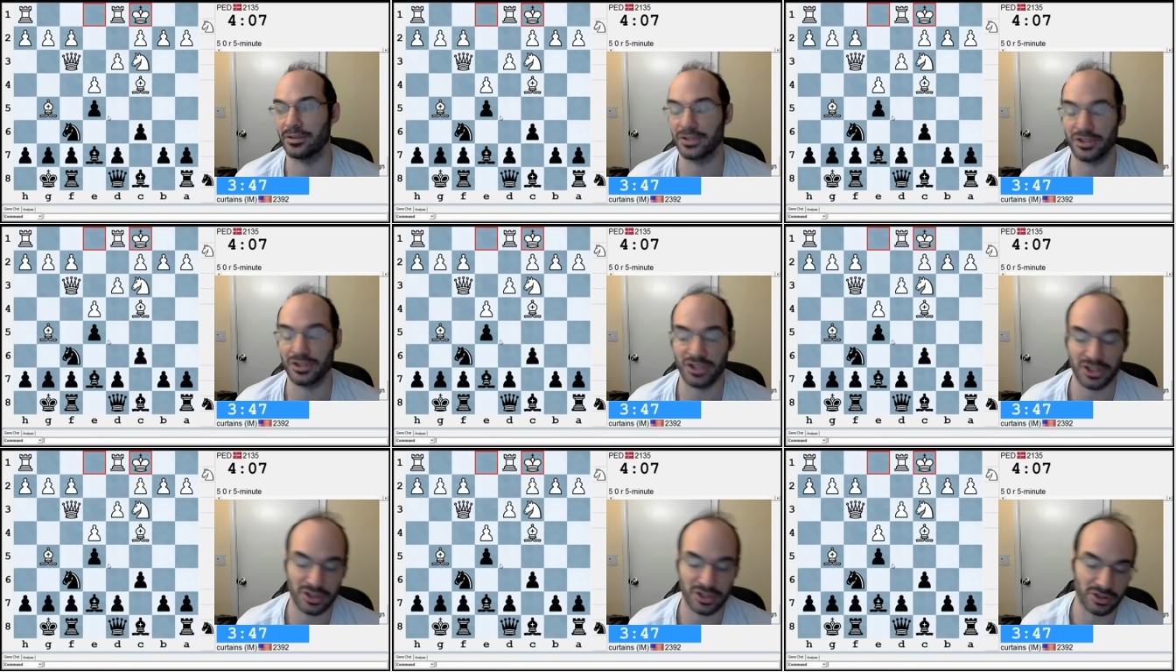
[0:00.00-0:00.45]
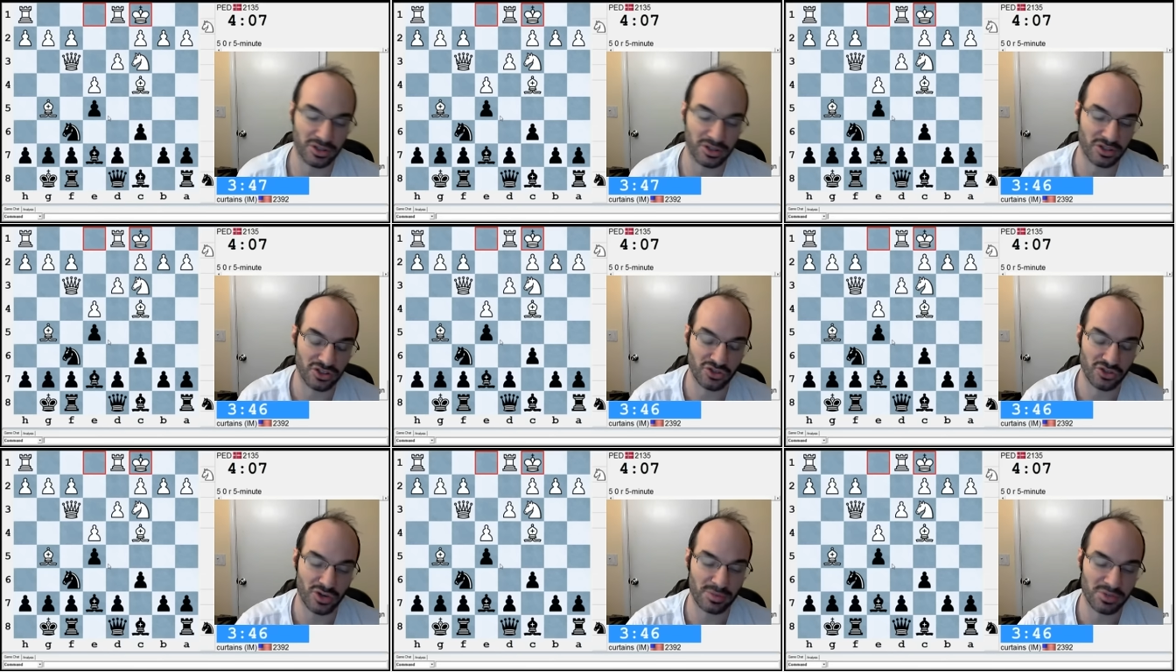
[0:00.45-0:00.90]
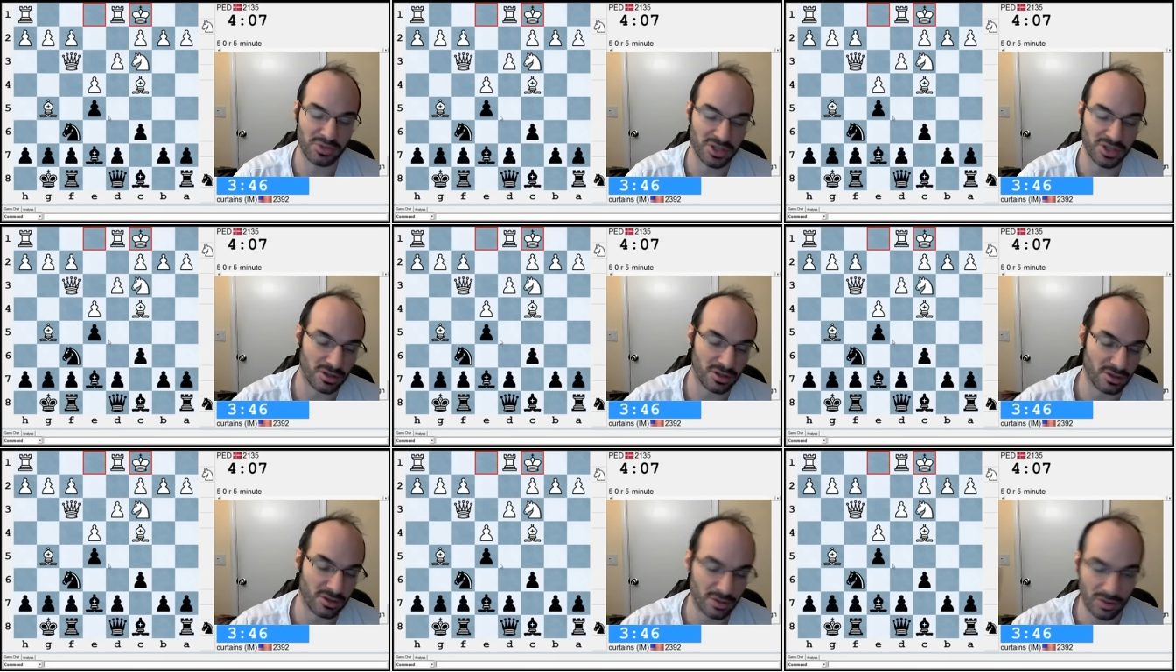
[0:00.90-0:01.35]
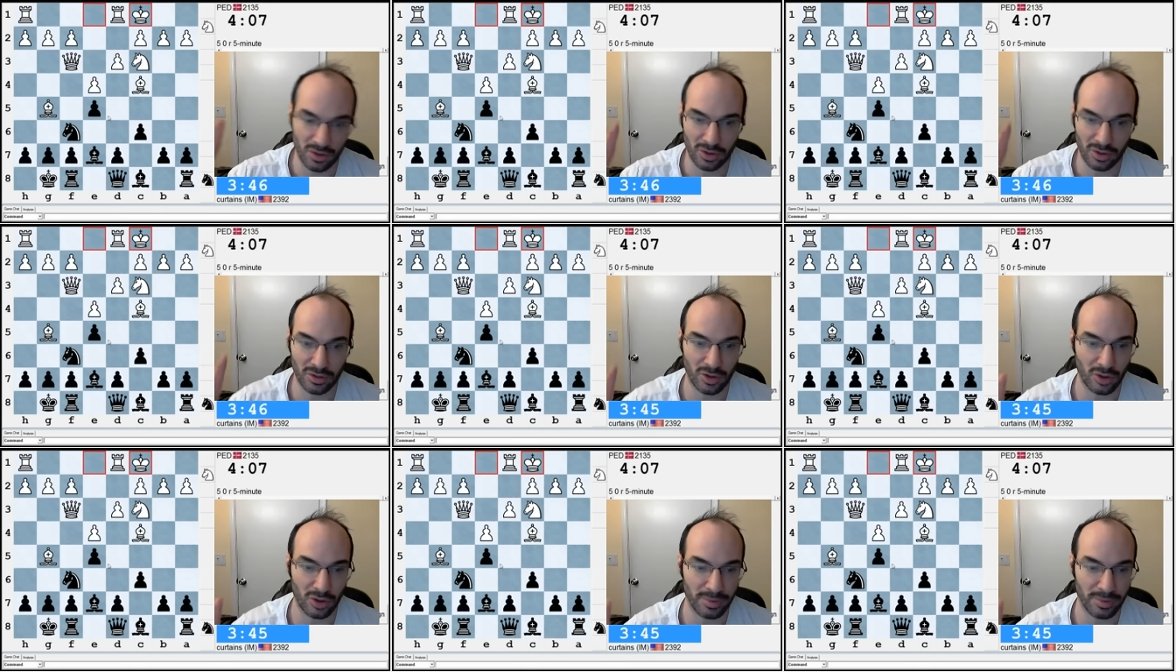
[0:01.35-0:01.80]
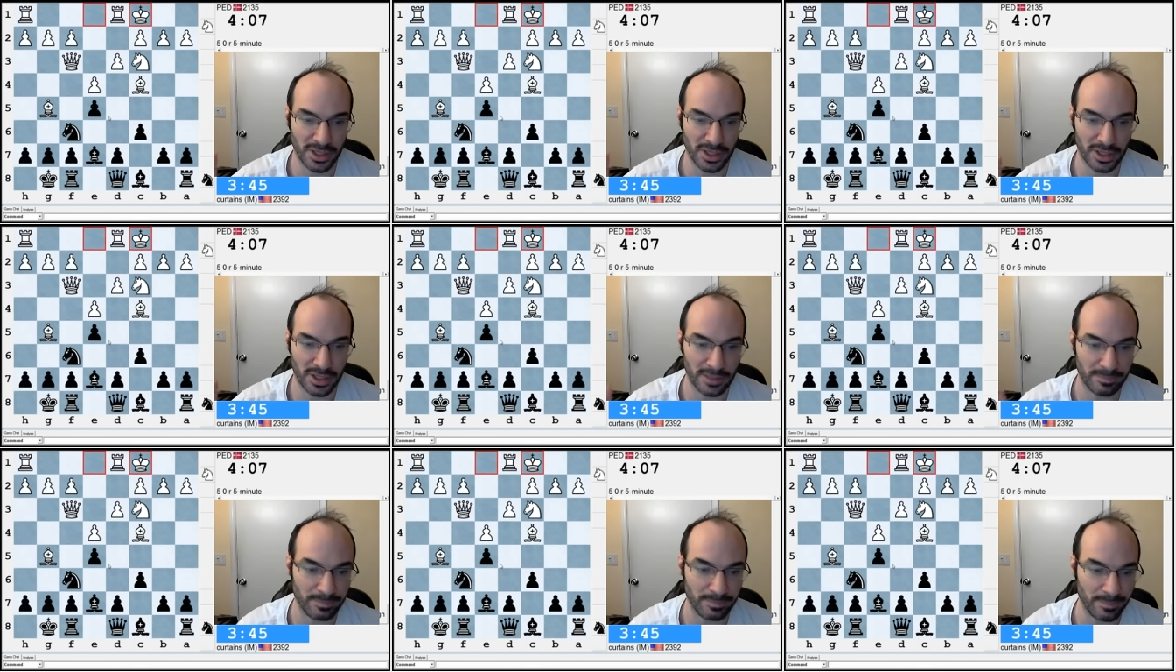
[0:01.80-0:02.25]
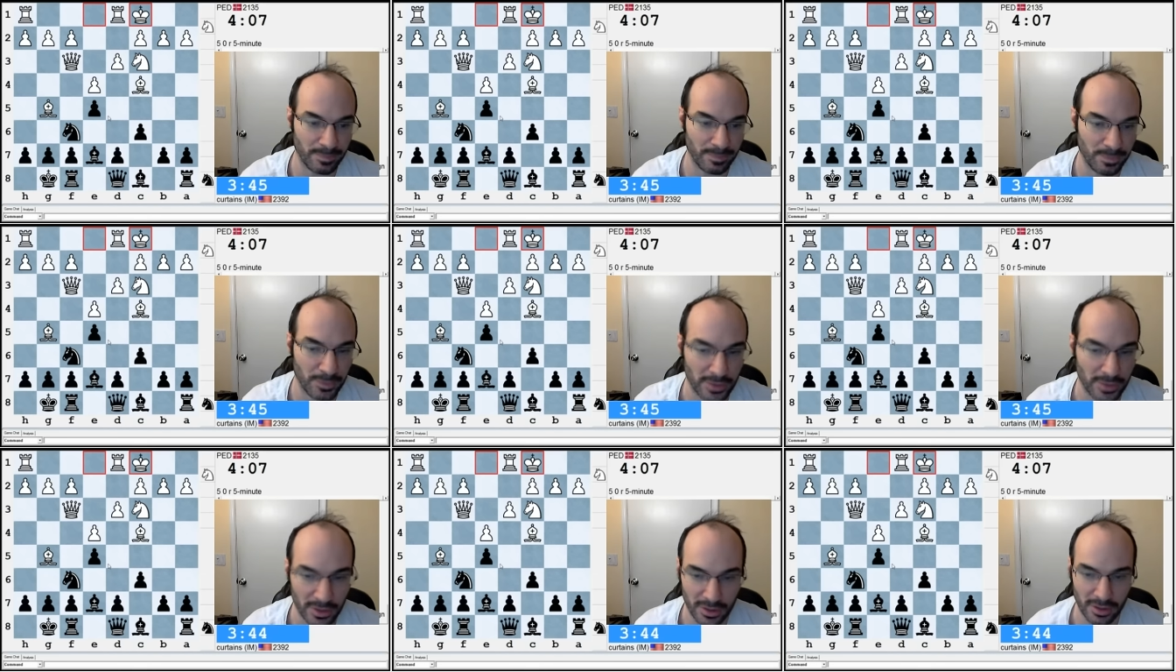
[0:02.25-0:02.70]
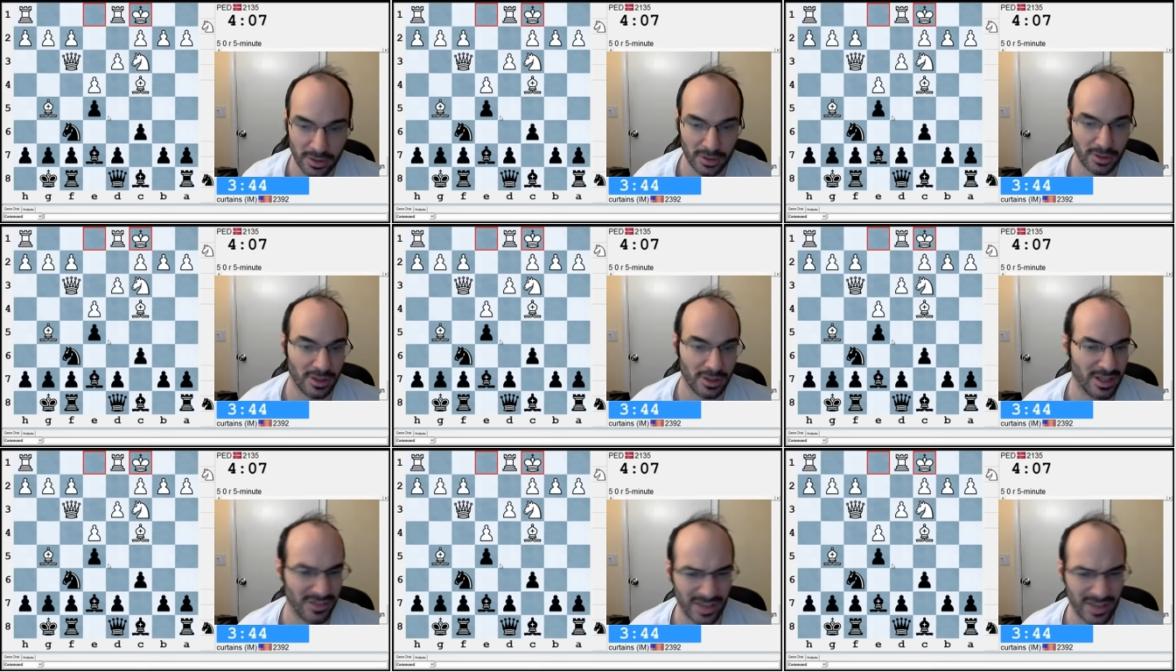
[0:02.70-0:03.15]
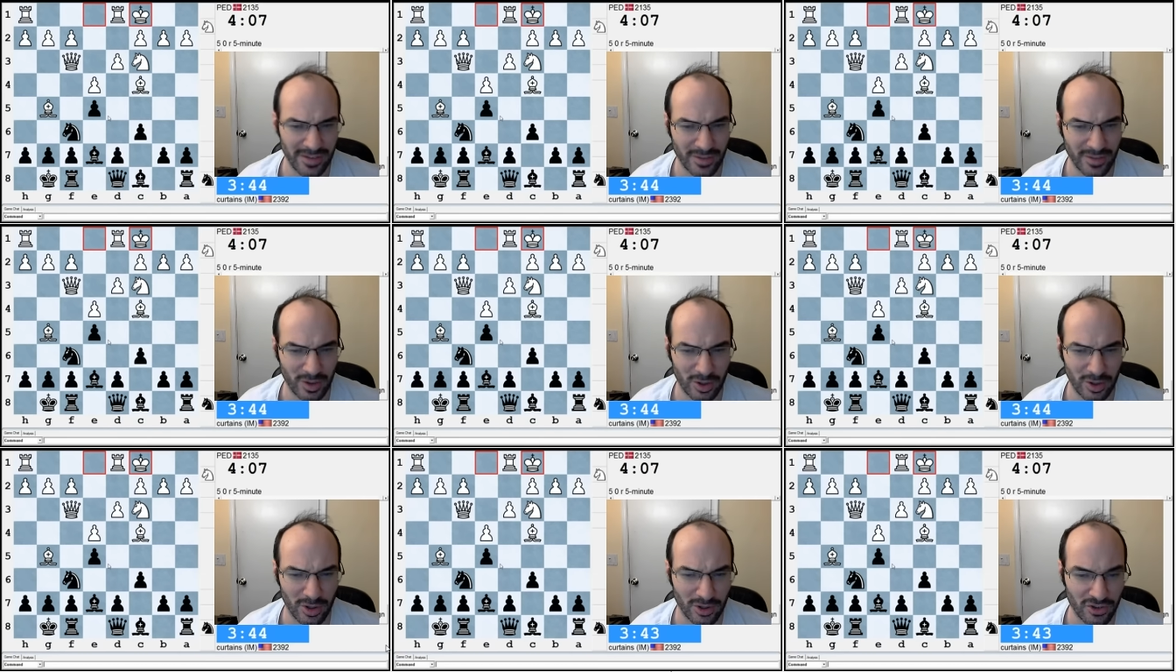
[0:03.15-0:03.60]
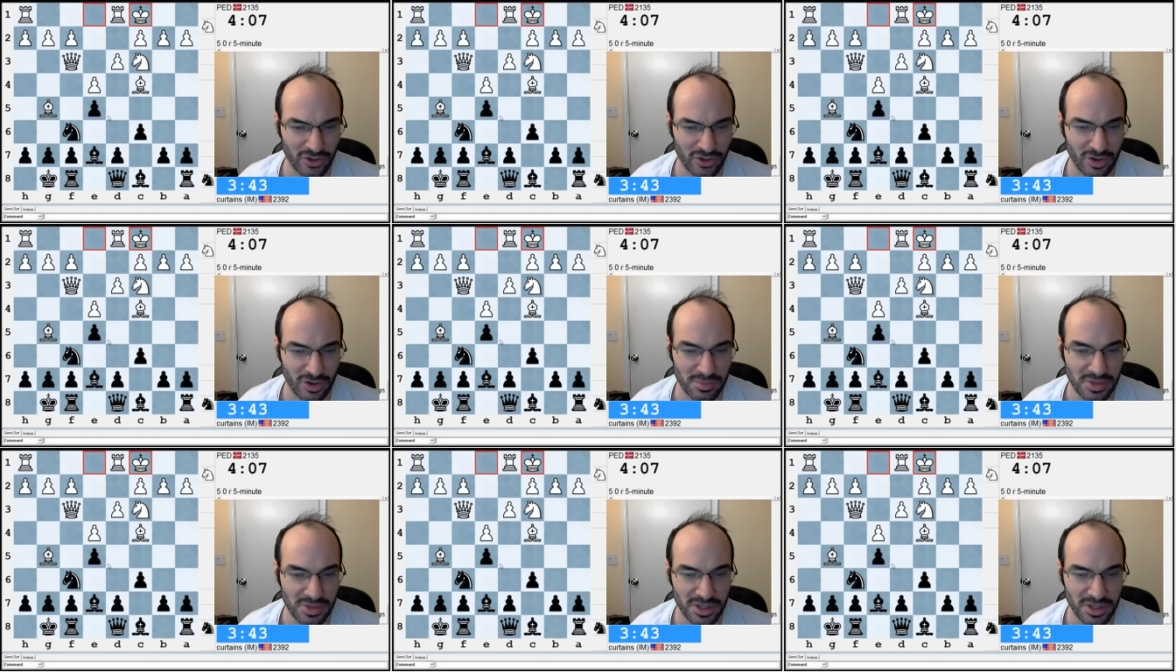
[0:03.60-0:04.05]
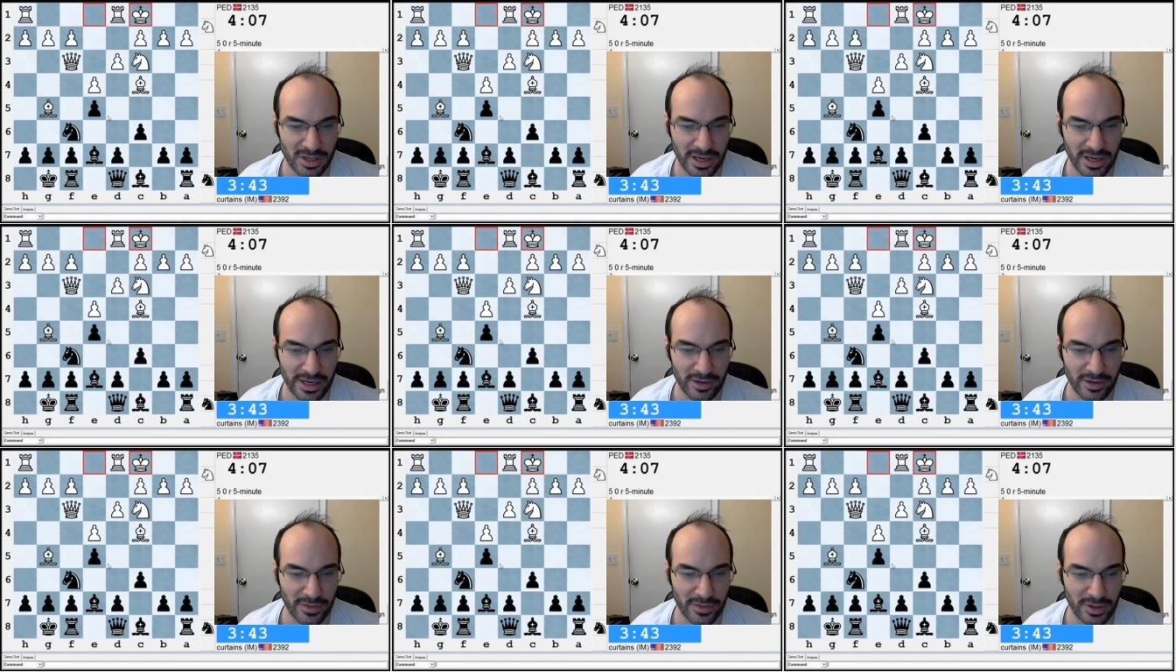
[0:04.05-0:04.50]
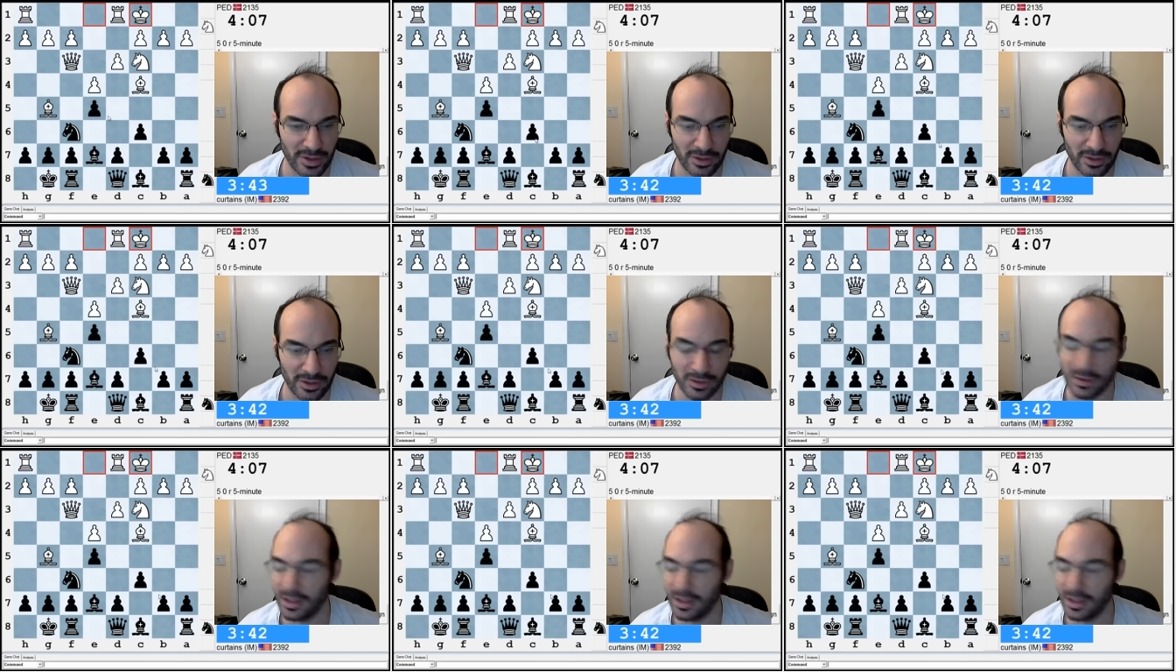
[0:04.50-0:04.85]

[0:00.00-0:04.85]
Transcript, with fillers: So just go to description, open it up. Is that even called description? I don't even know.